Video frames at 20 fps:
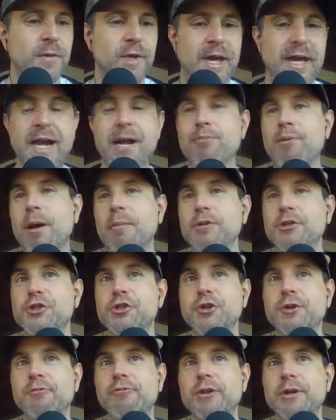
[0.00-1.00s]
And I probably
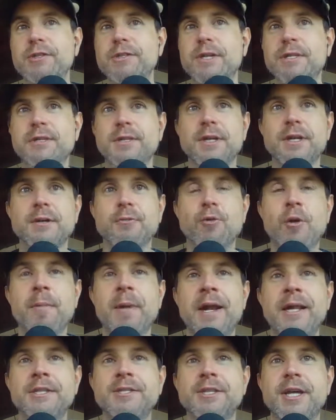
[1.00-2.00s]
should have looked at the
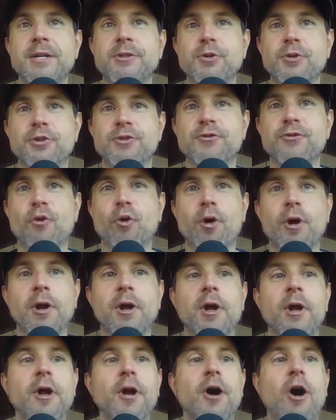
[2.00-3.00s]
remaining schedules for
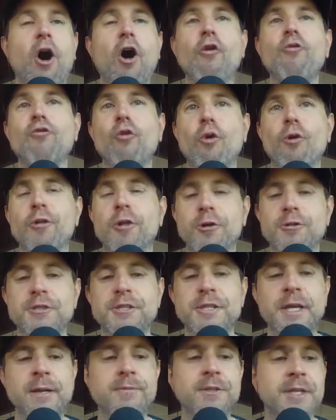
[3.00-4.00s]
all 4 of those
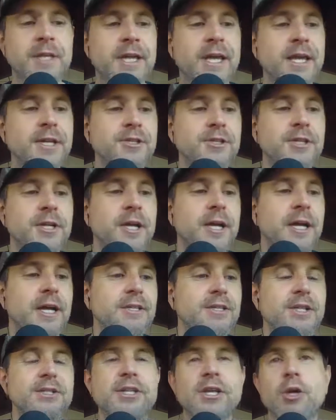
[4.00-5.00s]
teams in the East
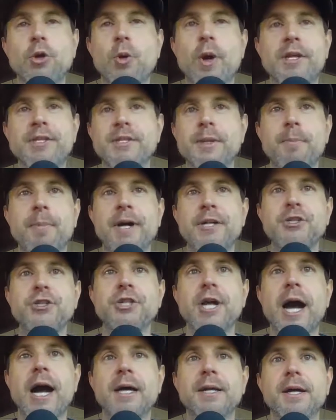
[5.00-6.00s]
to see who has the best
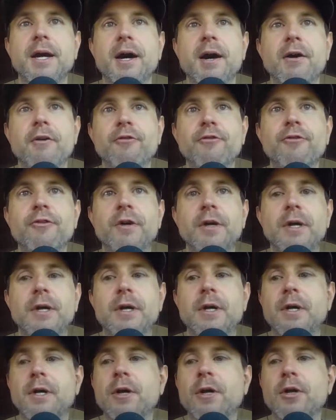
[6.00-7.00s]
shot of
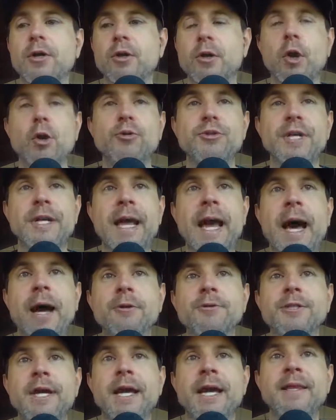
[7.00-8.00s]
closing
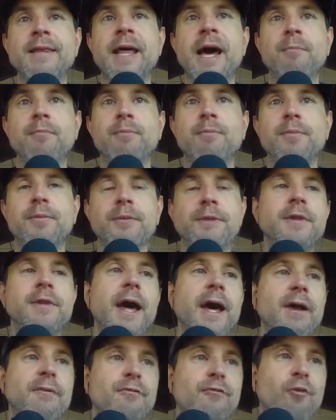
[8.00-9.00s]
out in that
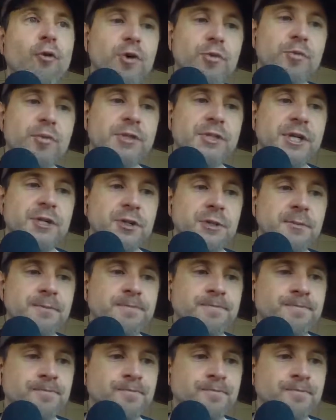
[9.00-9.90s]
4th position.